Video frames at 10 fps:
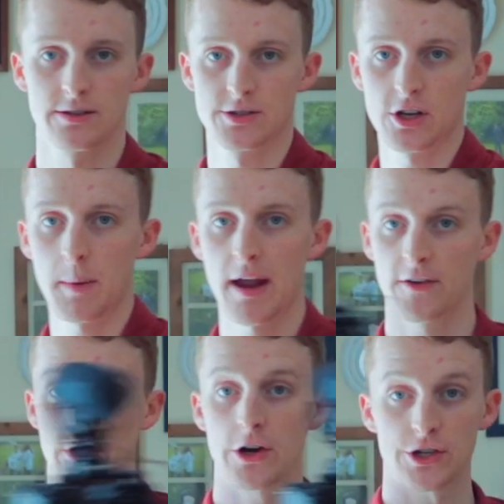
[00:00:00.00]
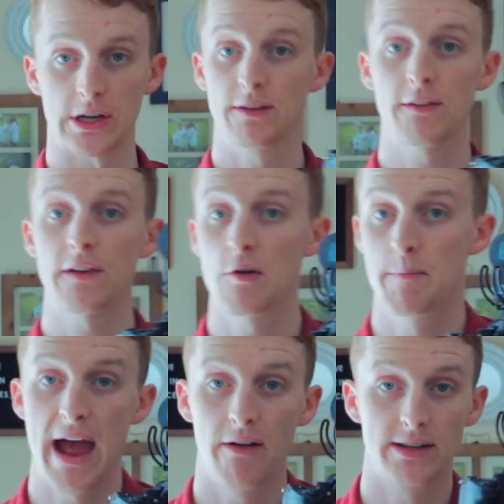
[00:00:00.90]
a good amount of inertia. Even if you have it
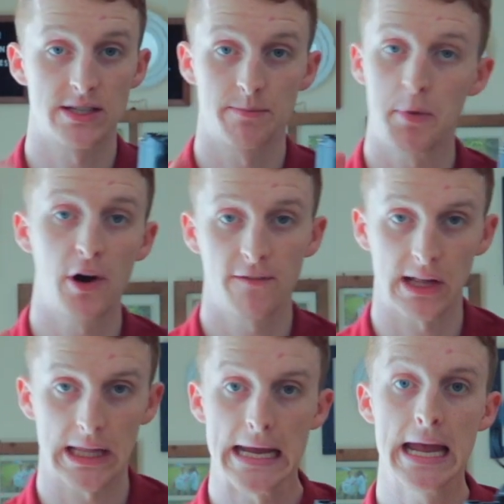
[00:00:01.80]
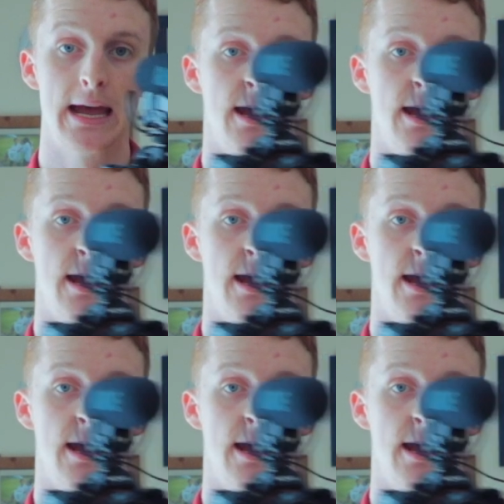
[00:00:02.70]
balanced perfectly,